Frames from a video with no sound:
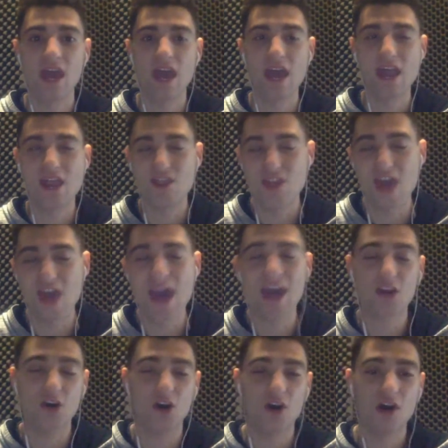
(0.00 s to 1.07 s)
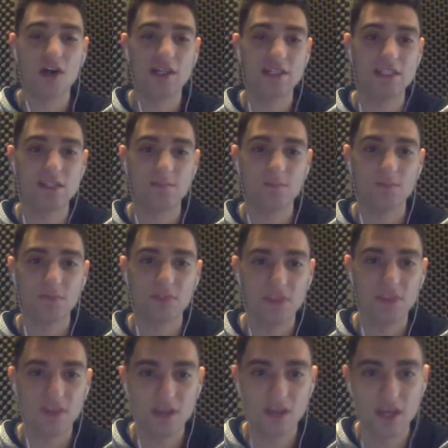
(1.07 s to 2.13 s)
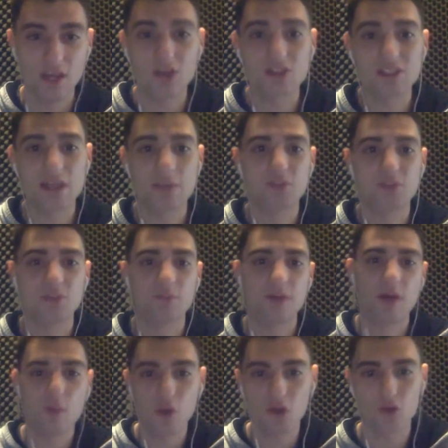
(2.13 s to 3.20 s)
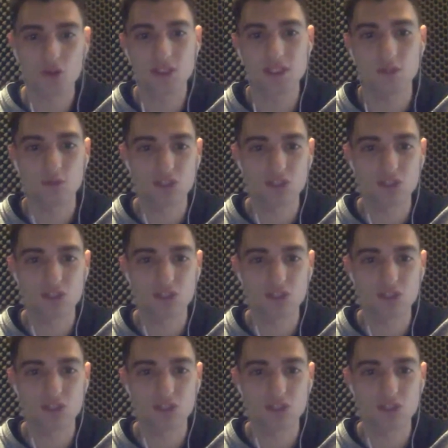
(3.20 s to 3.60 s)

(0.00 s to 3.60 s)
and that caused the interception by Wilkerson,